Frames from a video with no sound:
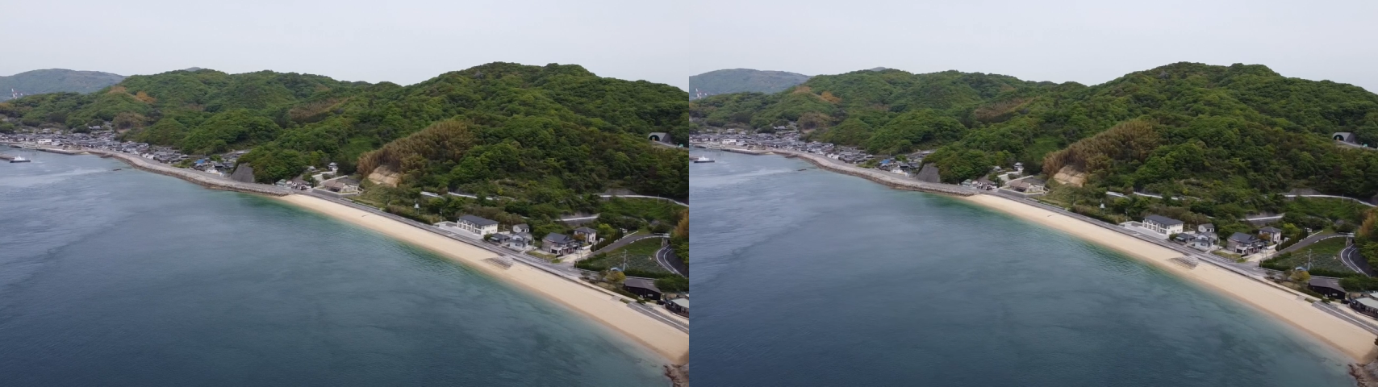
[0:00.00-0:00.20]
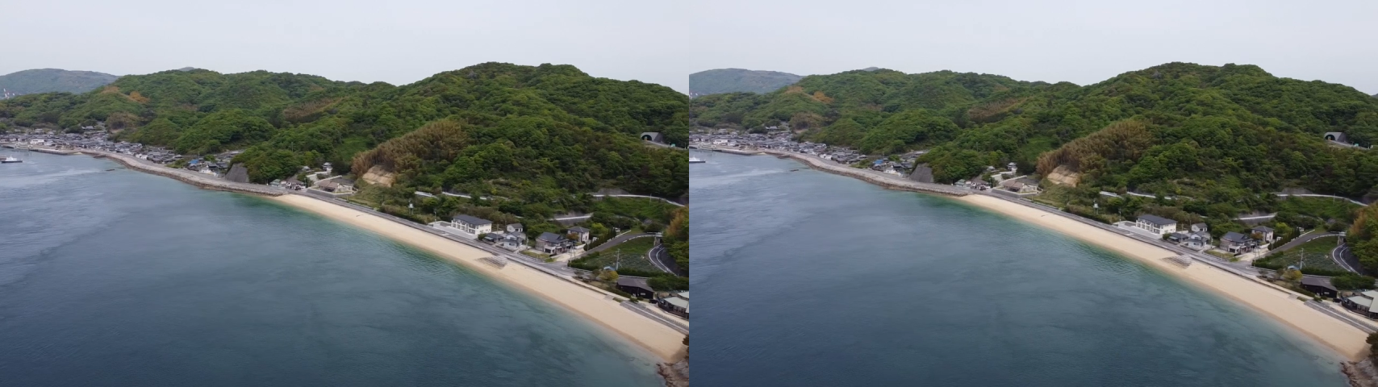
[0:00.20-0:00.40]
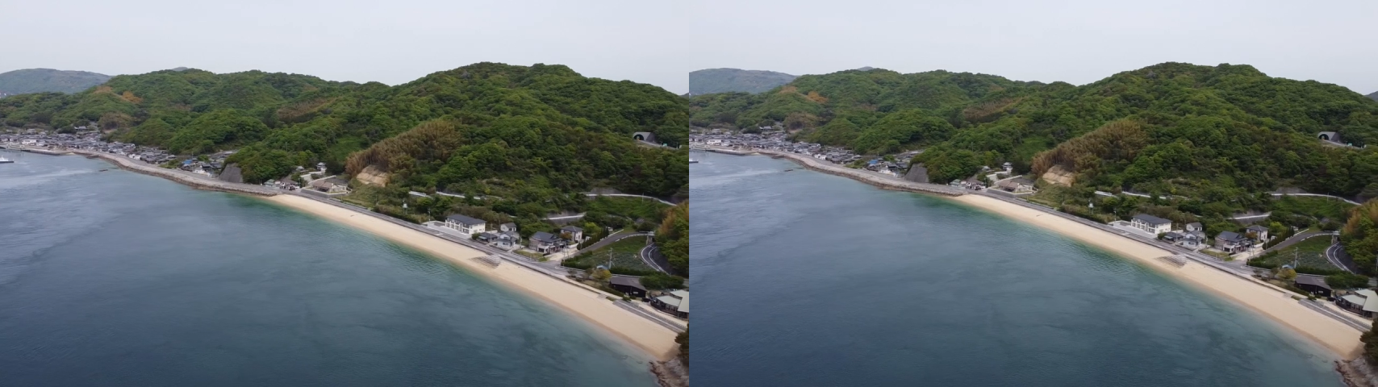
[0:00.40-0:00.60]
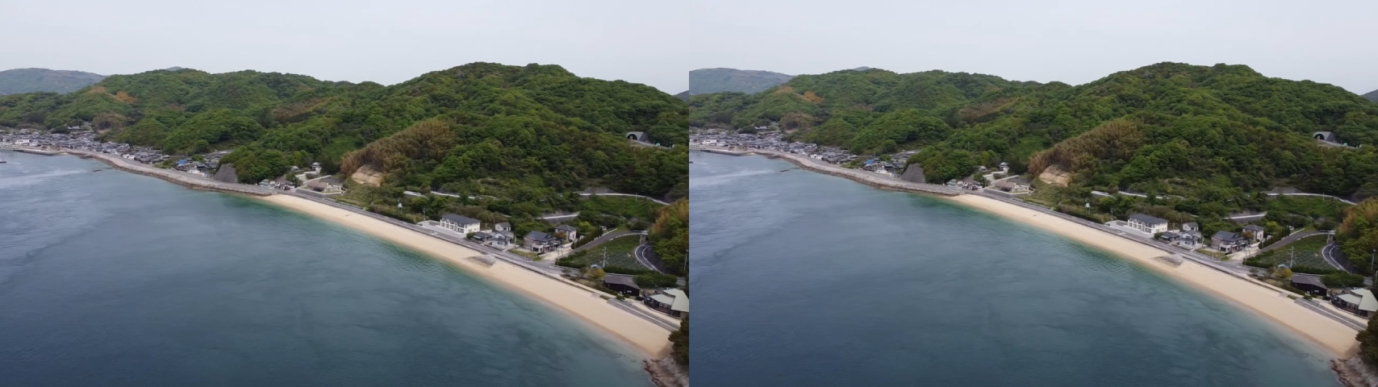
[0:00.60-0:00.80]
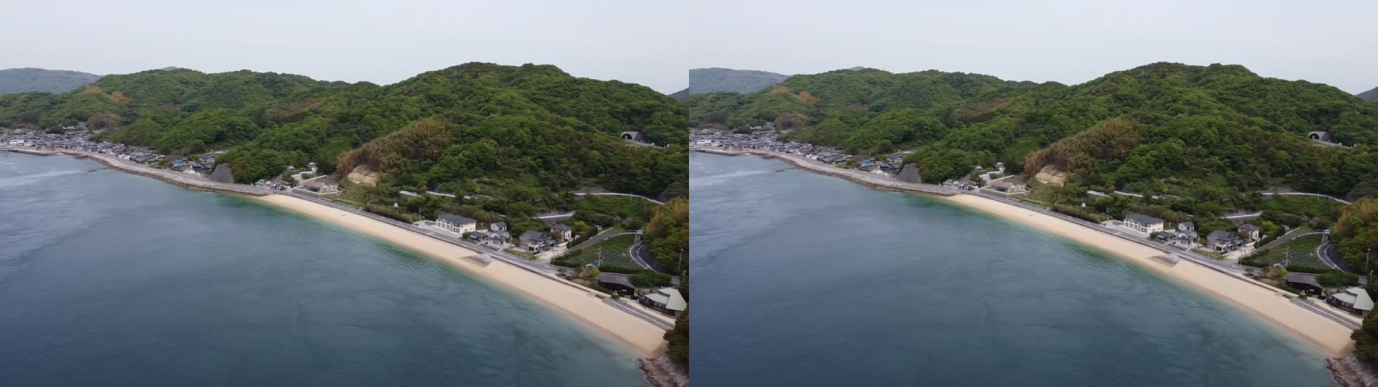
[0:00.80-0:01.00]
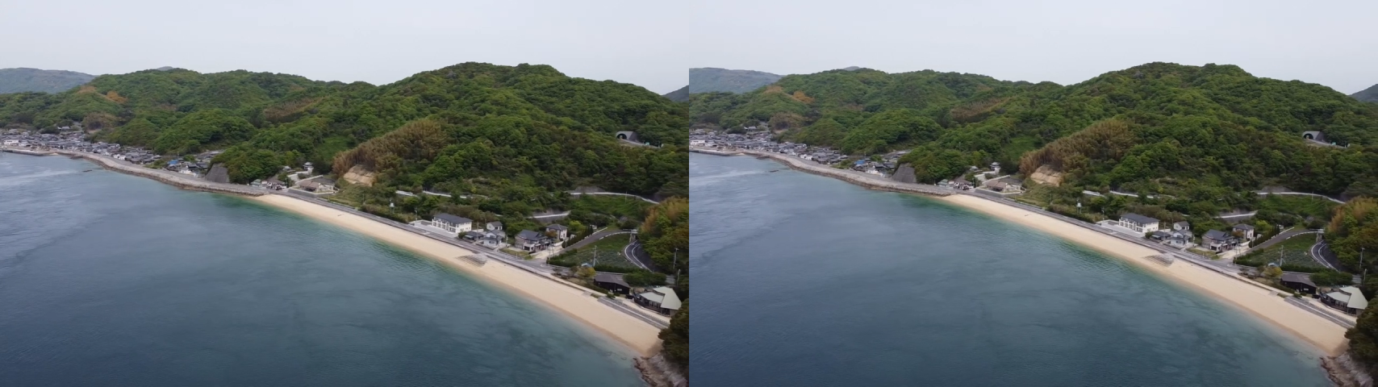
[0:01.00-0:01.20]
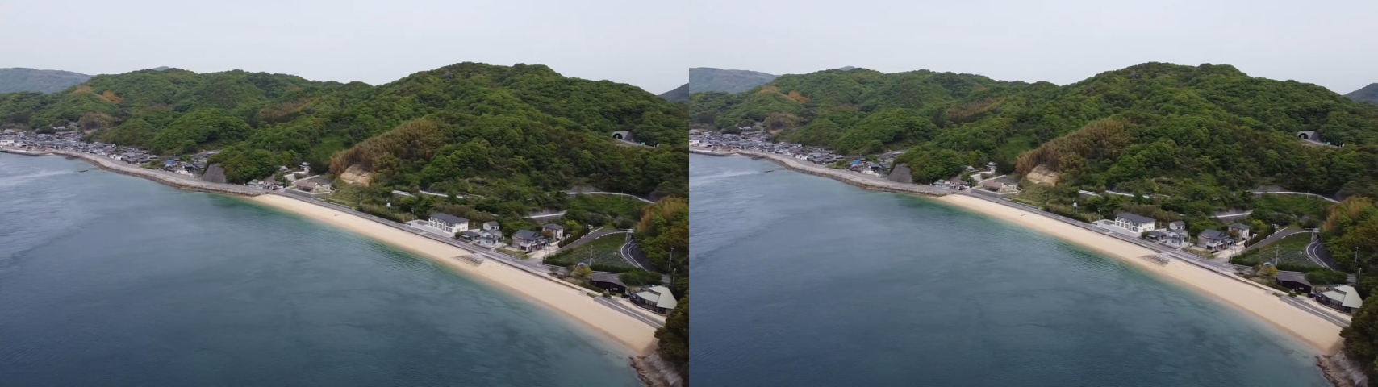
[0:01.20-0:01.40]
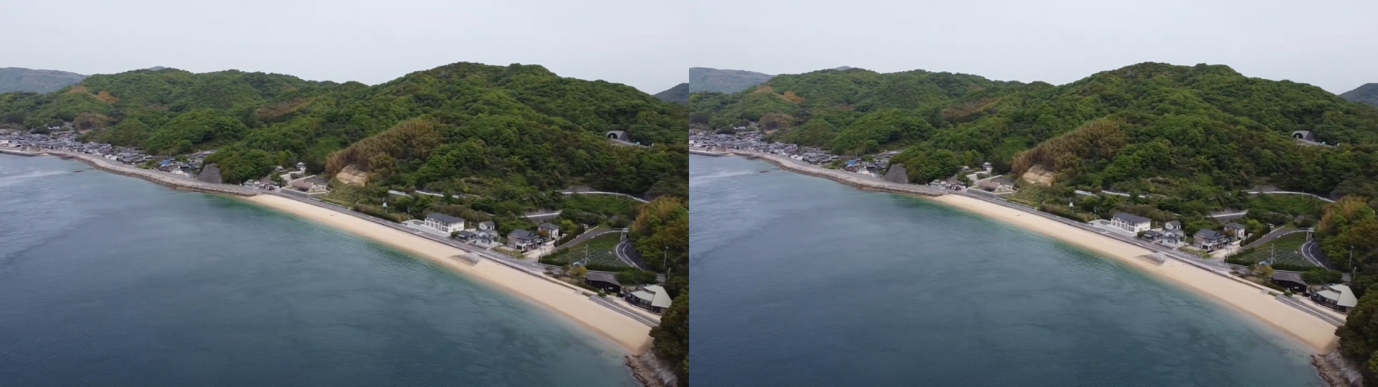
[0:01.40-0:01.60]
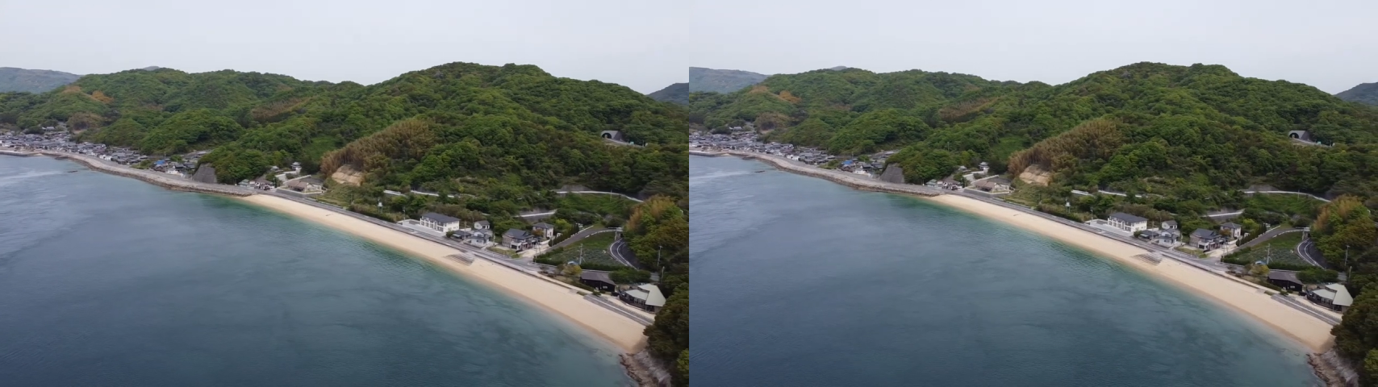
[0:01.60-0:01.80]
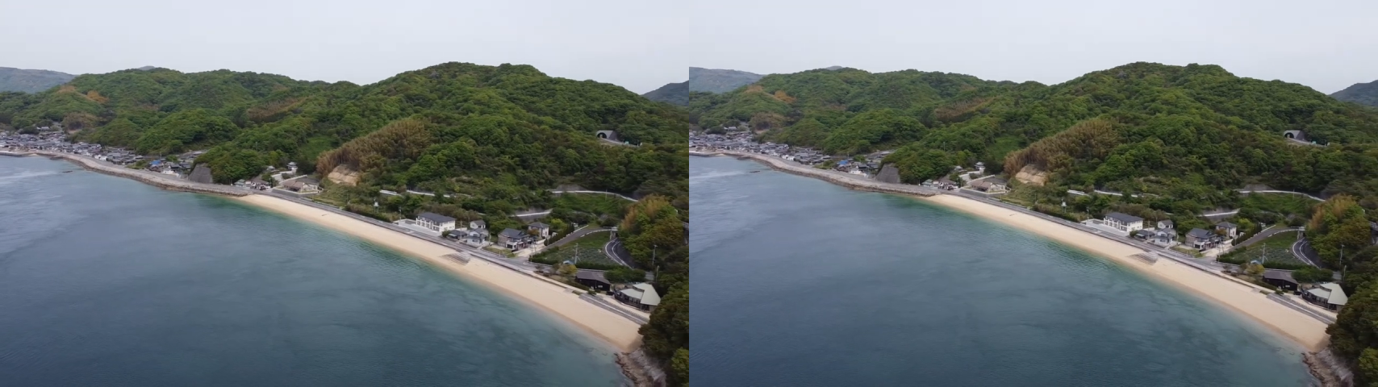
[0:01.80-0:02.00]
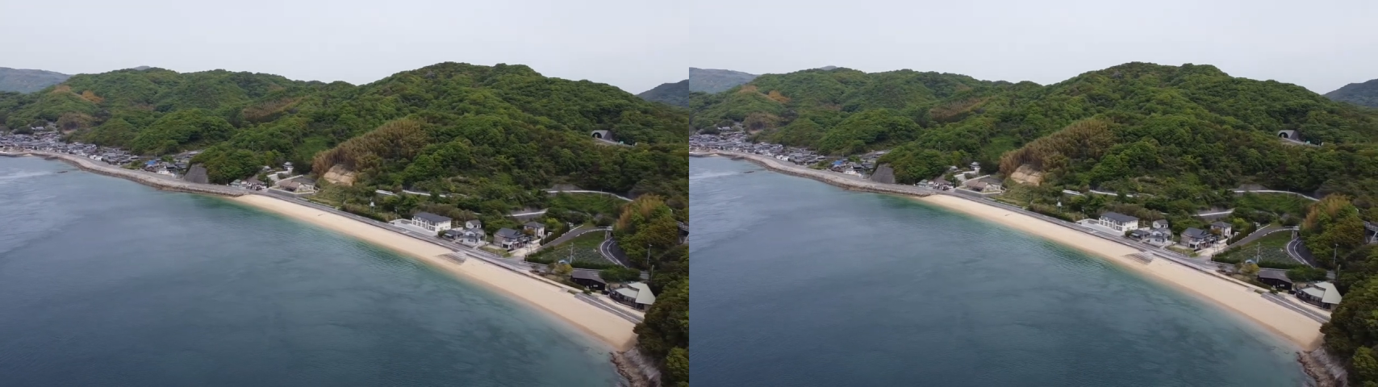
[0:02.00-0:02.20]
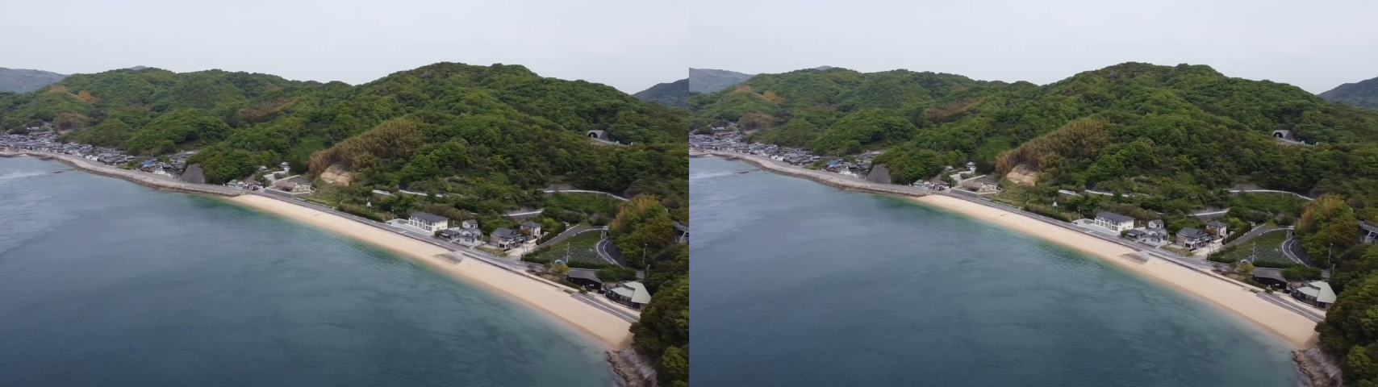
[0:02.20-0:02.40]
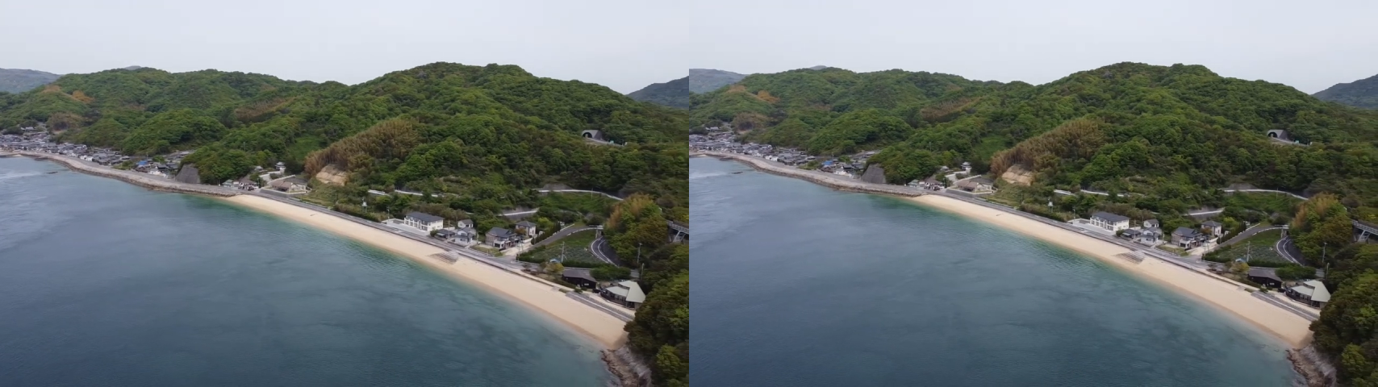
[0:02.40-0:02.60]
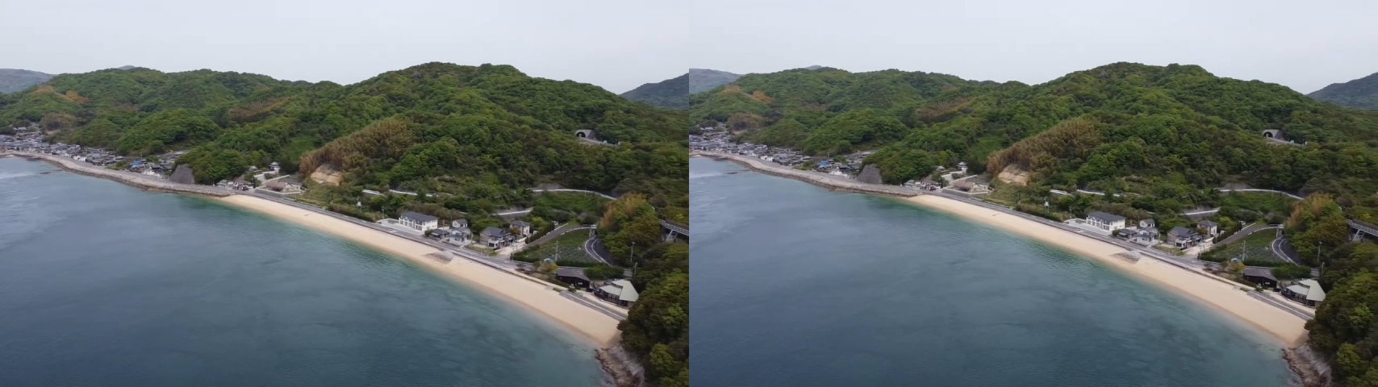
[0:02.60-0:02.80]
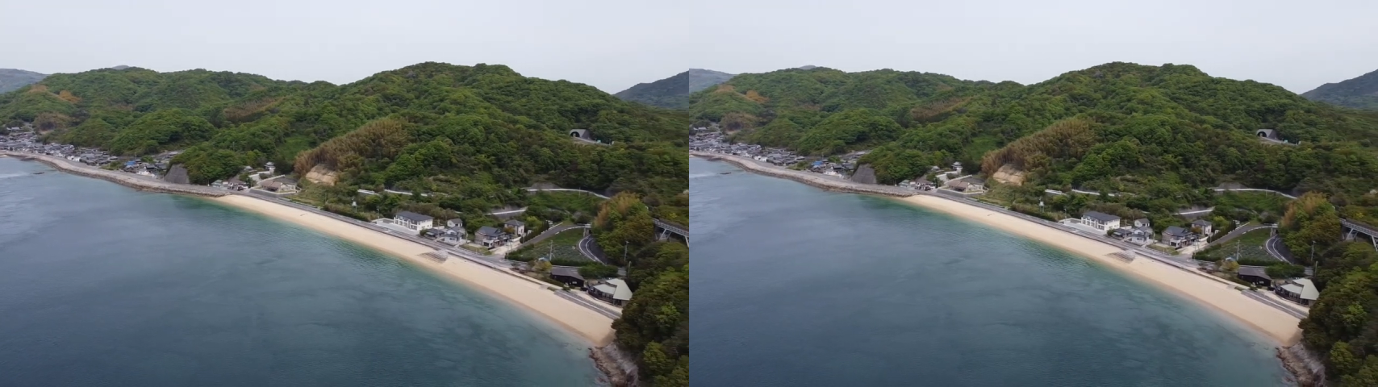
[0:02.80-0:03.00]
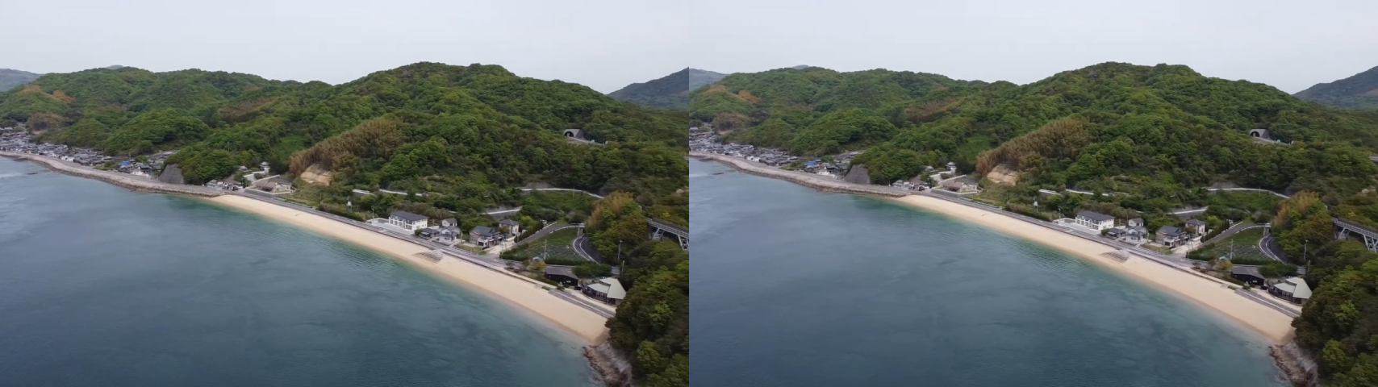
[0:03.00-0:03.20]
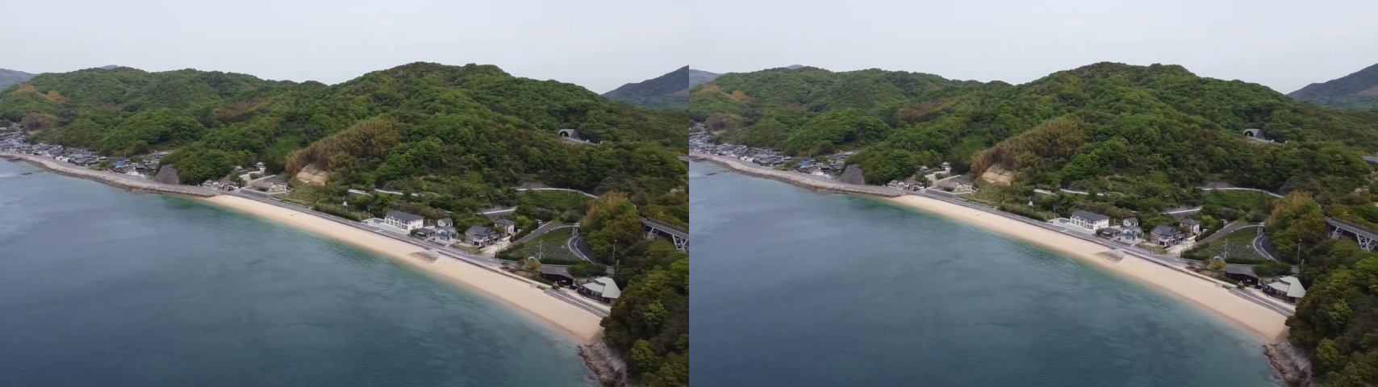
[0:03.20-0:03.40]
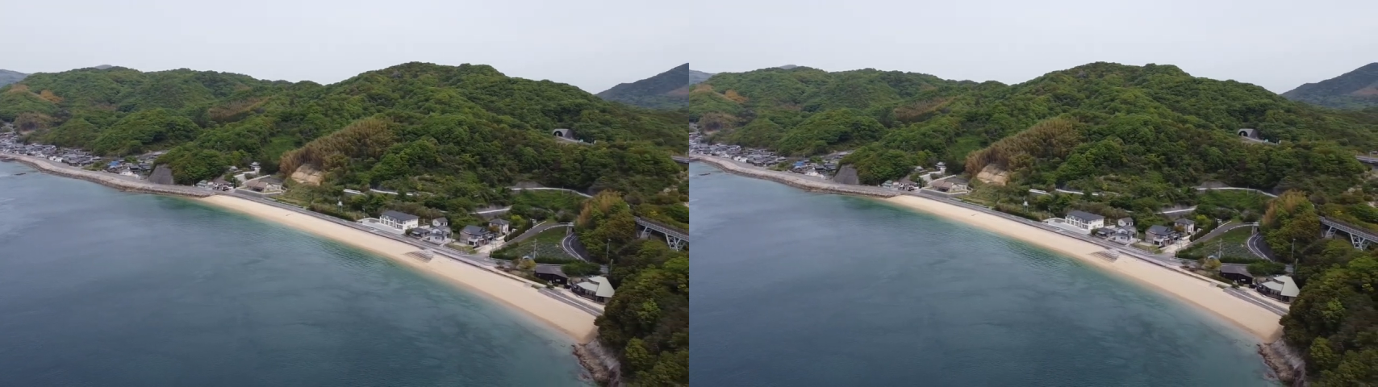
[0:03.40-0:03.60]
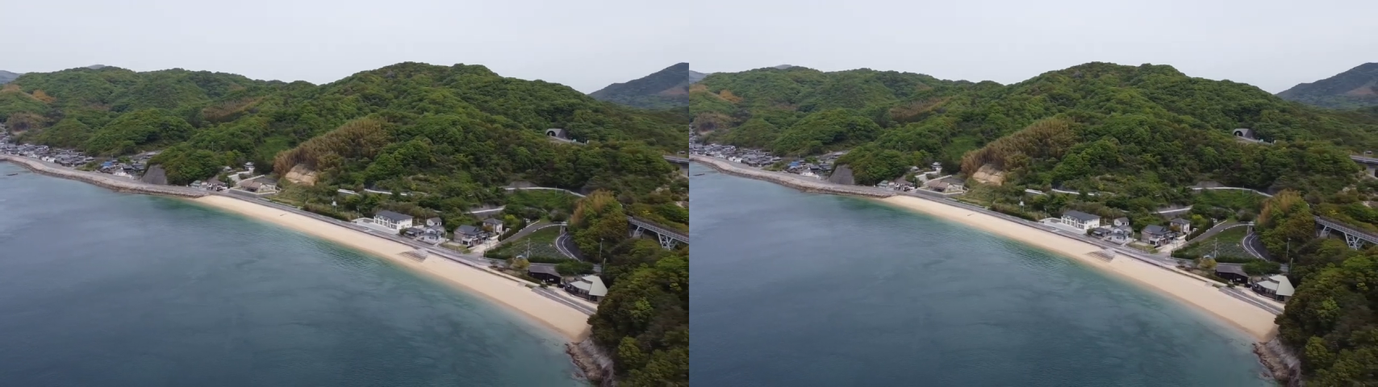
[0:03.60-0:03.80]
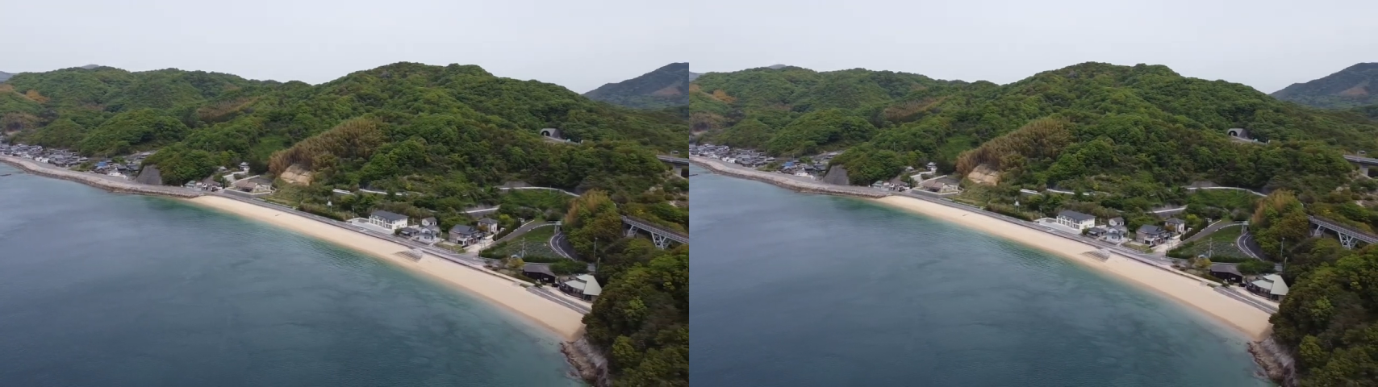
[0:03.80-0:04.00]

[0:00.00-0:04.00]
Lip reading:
No face is visible, so there are no lips to read.